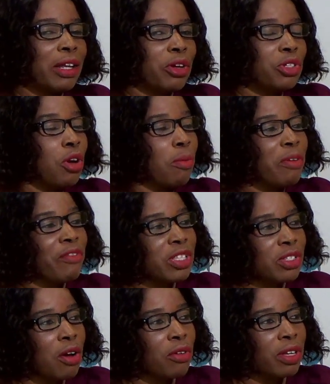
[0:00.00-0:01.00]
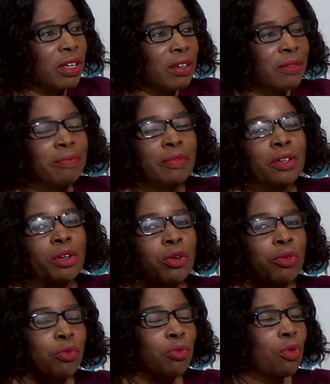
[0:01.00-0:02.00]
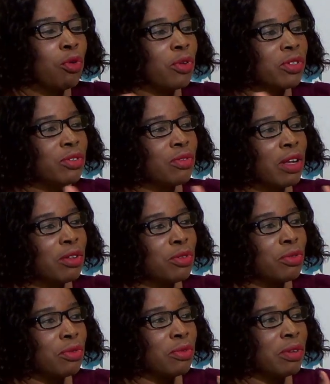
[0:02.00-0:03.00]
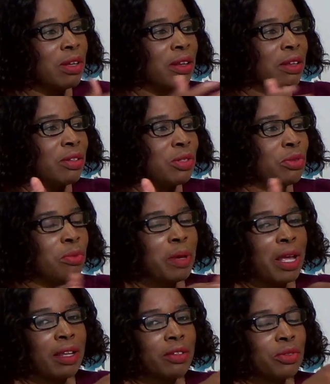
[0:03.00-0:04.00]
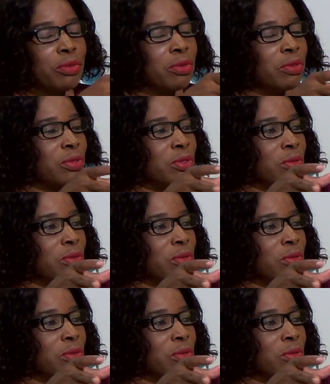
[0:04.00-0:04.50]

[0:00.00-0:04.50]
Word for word: rode straight to to to to um straight to